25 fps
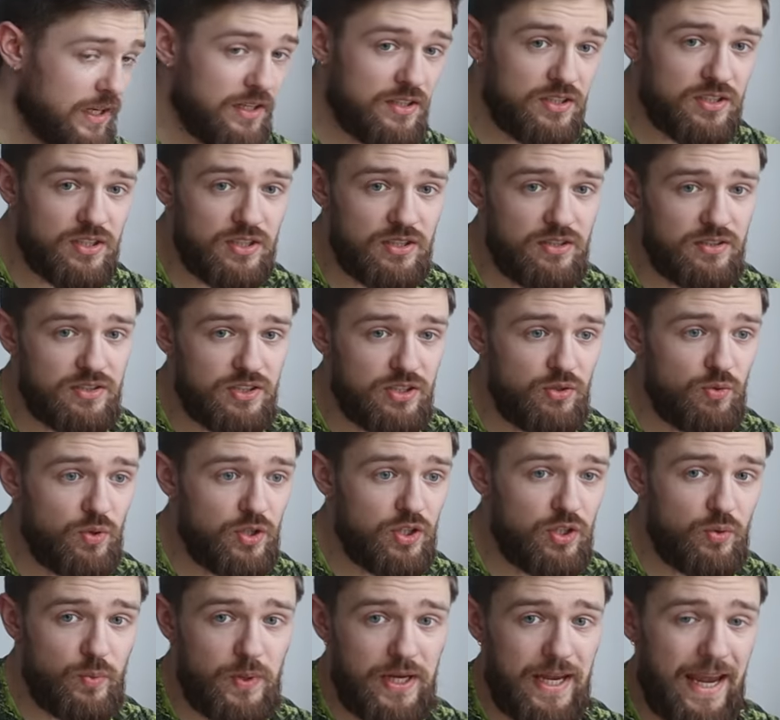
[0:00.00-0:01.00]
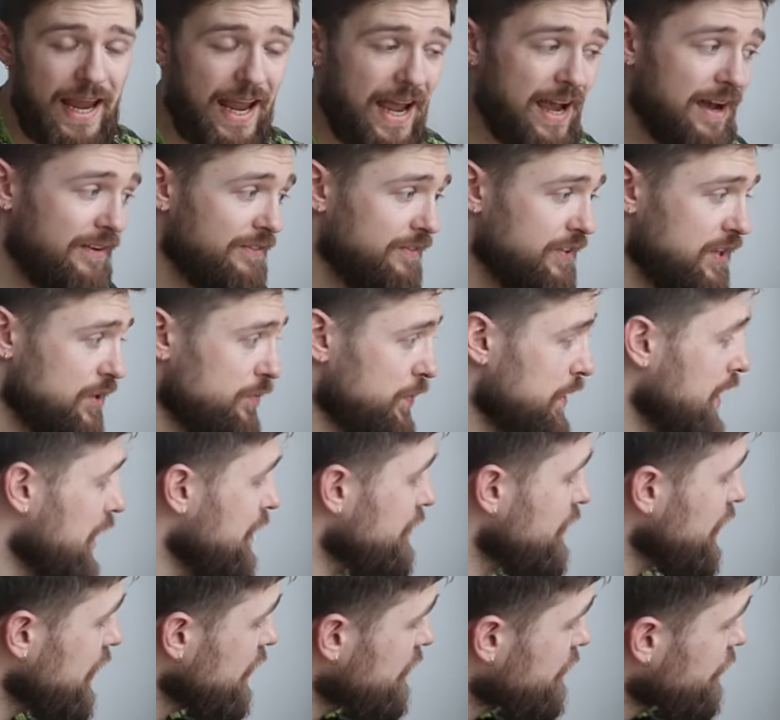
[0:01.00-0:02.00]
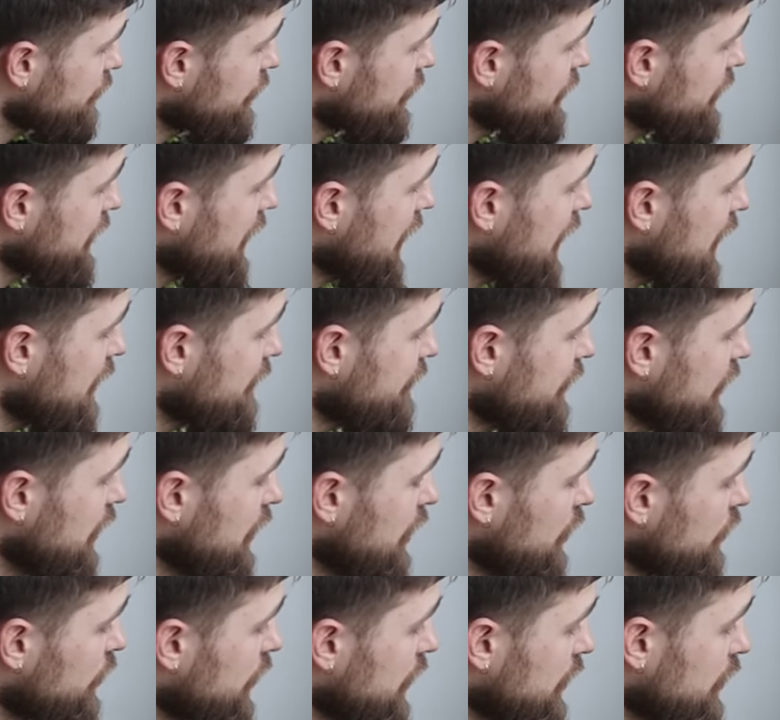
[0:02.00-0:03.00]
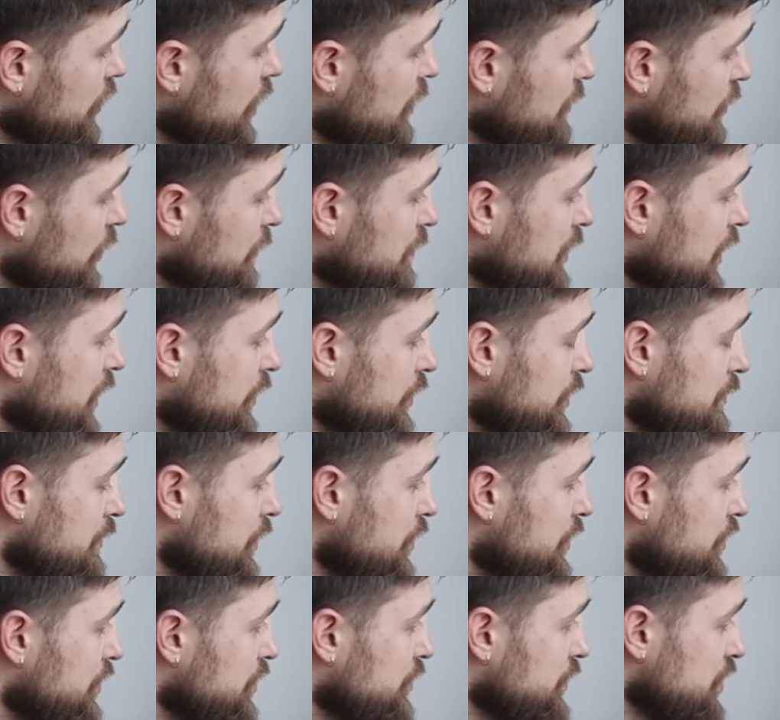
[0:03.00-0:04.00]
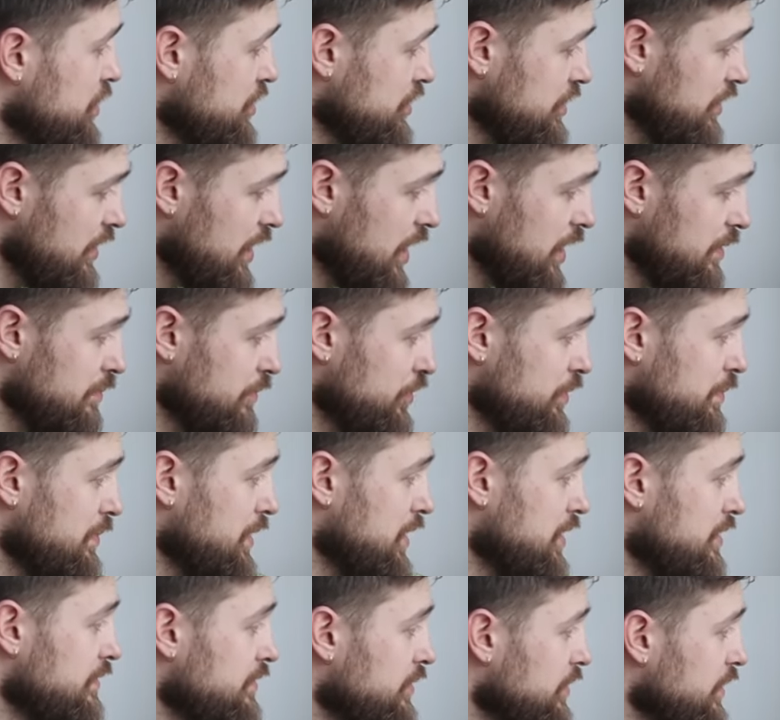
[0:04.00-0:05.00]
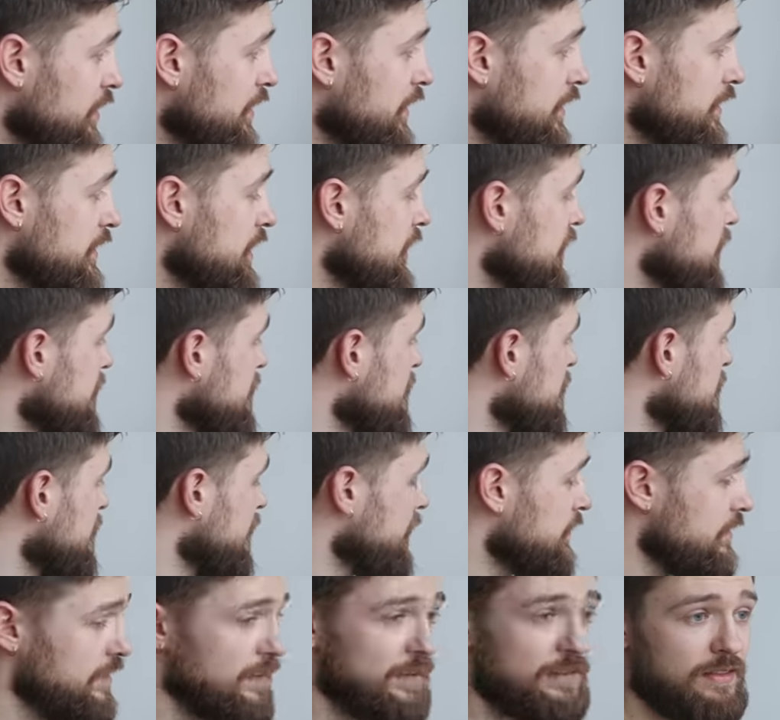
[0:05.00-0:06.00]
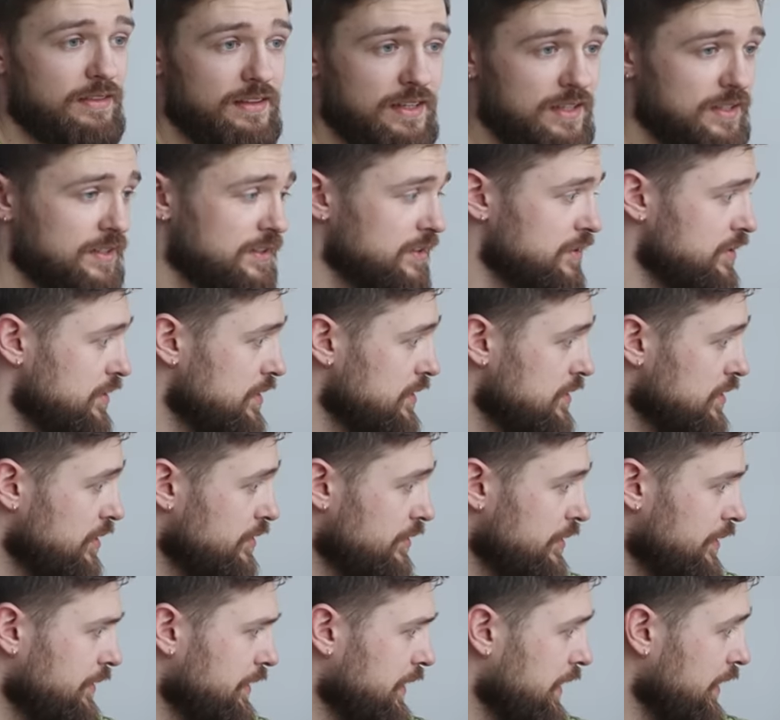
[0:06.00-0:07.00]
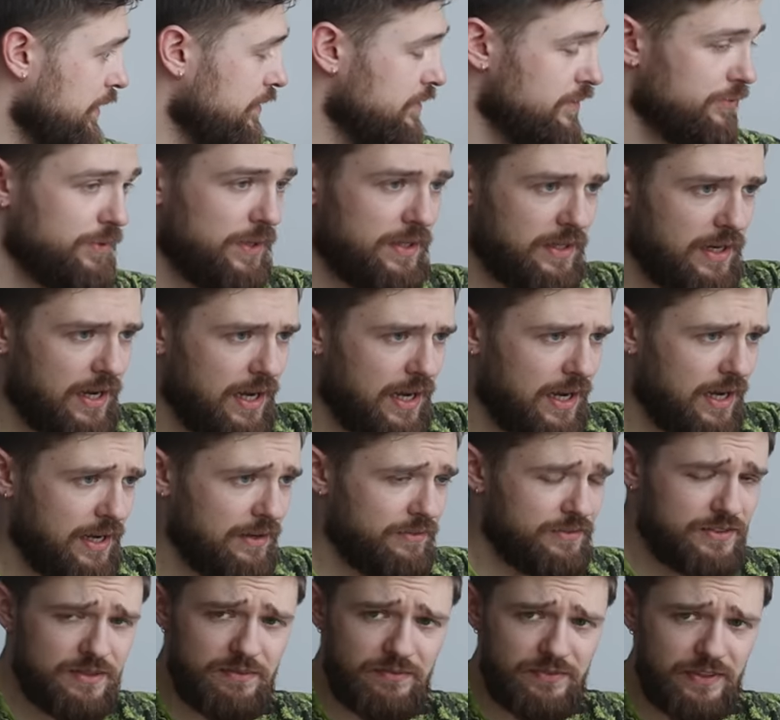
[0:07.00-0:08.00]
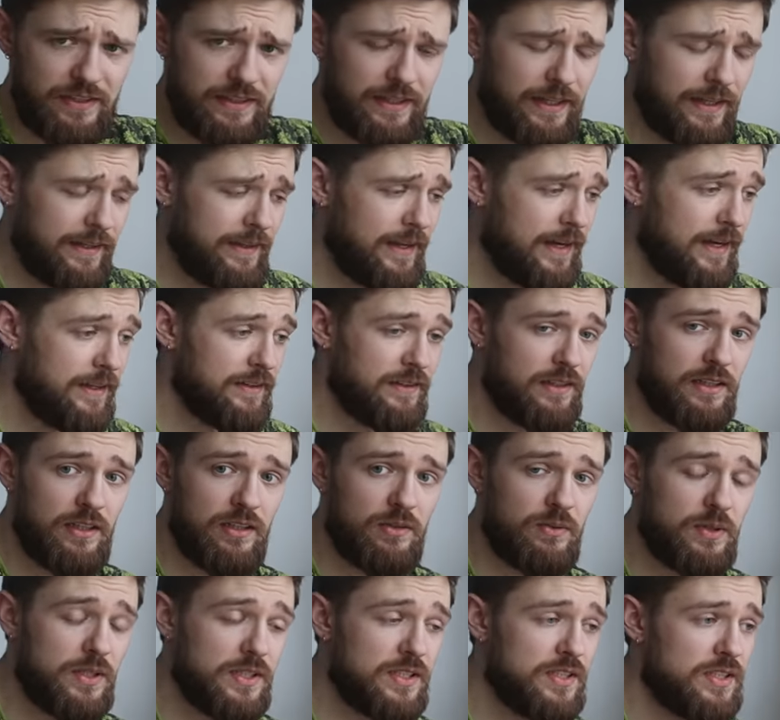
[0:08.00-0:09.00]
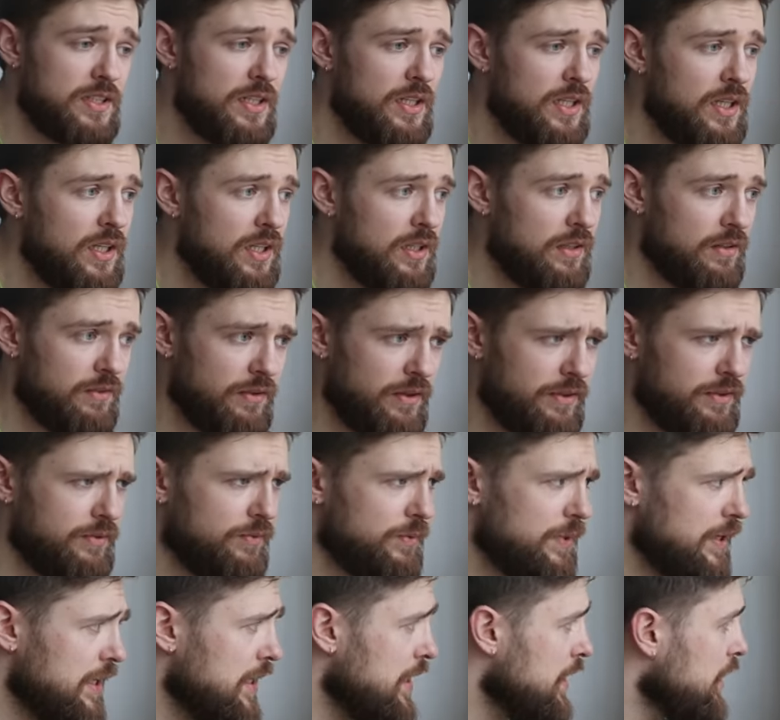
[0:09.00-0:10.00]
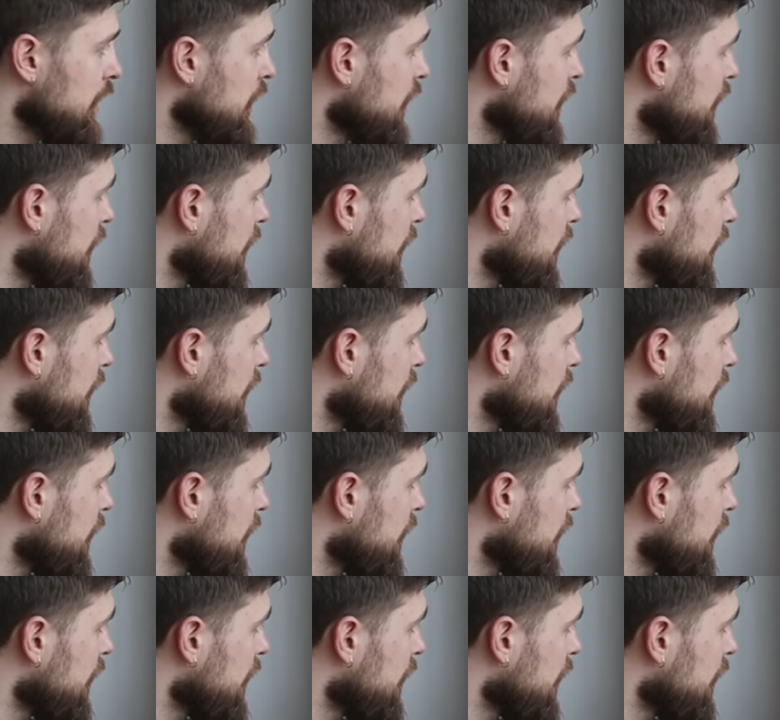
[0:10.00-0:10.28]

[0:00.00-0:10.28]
So what do we have here? We have a 4.5 kilowatt nominal power motor, which is a lot more powerful than this and than this. These are around like 3.5, something like that, kilowatts or three.